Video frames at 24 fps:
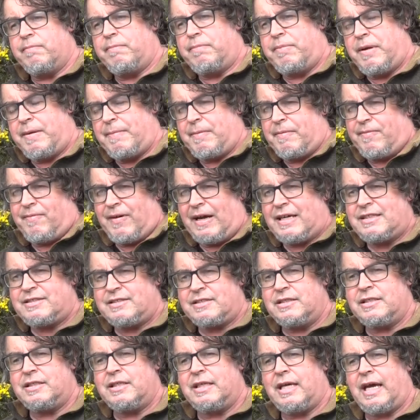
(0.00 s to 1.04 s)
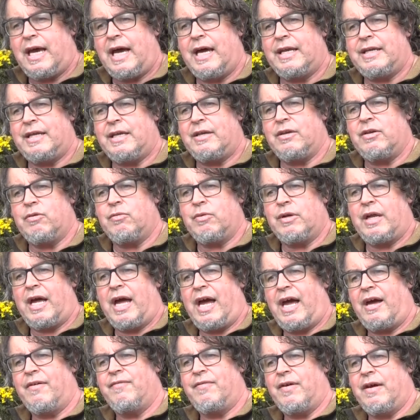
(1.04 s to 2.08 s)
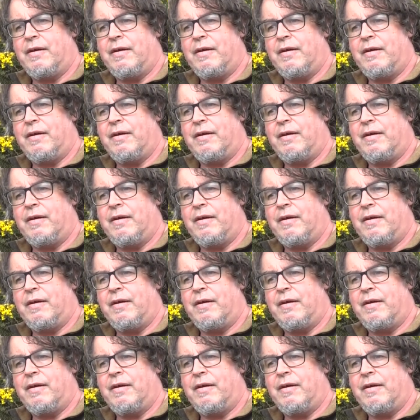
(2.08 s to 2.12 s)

people fasted, and then they would have